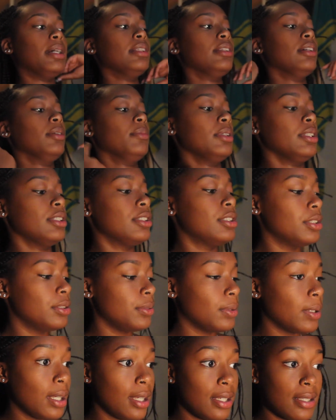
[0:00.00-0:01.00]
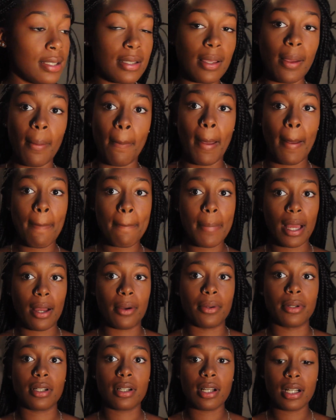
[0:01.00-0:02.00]
Now I'm going to do some
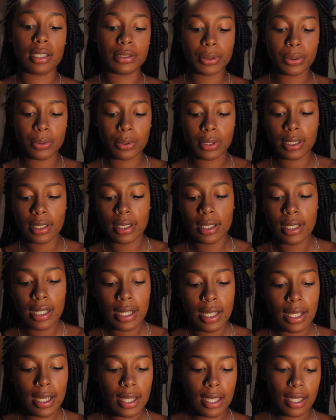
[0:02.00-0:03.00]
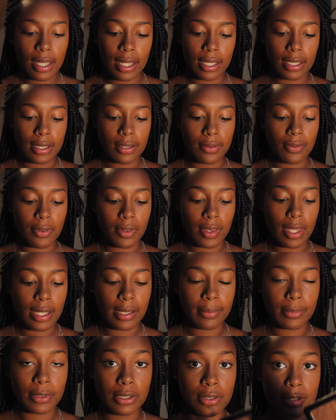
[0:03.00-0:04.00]
powder contour, and for that
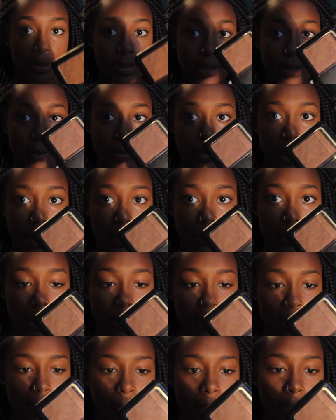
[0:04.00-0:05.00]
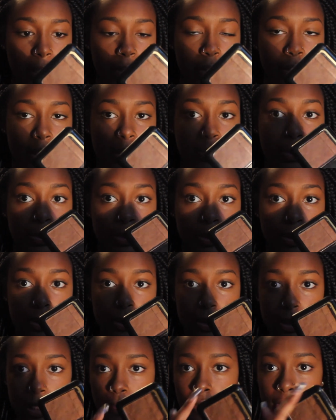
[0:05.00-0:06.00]
I'm going to use another black Radiance powder, and
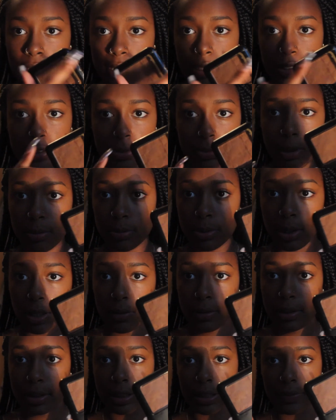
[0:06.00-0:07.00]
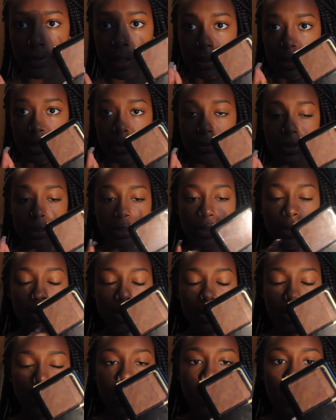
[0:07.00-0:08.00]
everything's rubbed off because I've had this for so
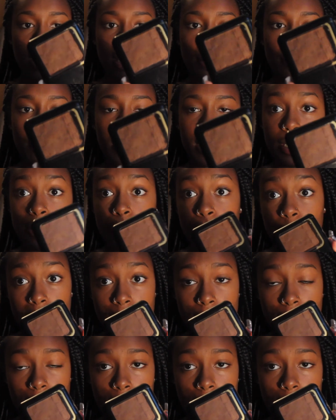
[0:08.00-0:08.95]
long, but I know it's in the